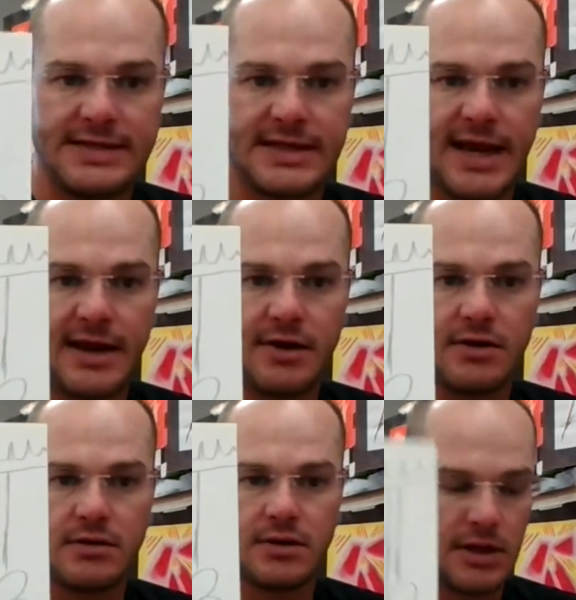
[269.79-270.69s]

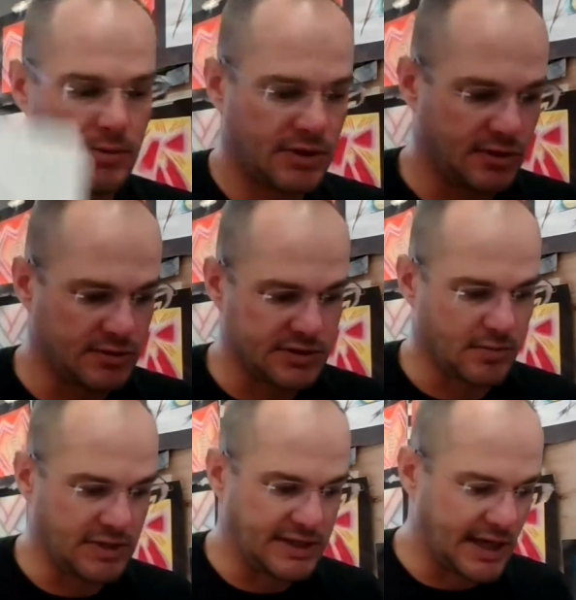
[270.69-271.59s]
hair, I'm going to use some
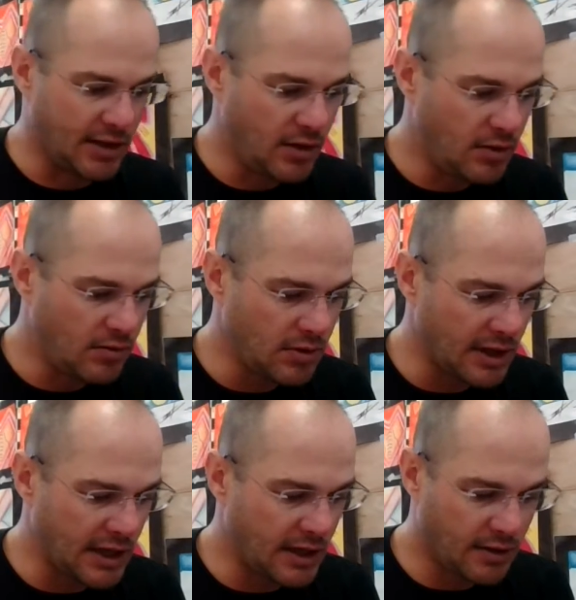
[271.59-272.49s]
yellow
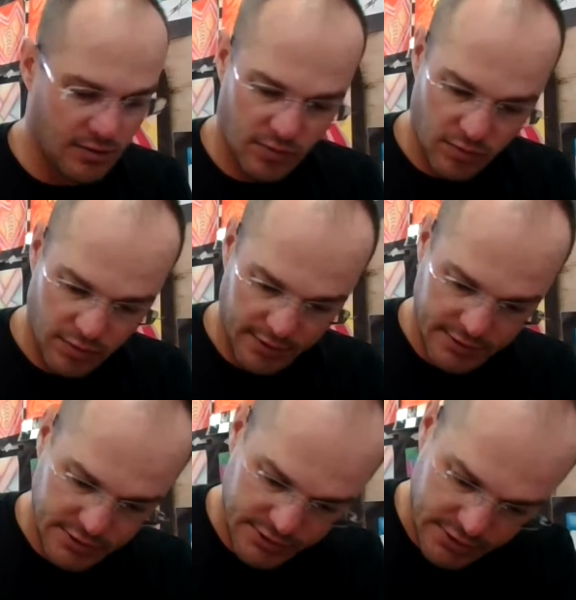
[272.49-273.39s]
and
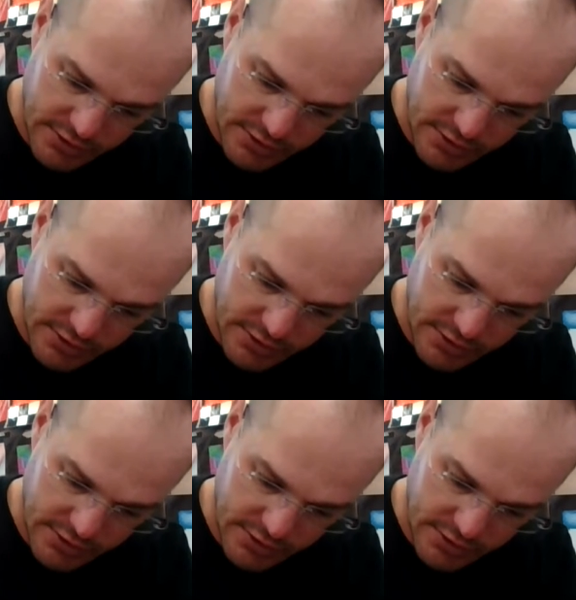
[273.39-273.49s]
orange,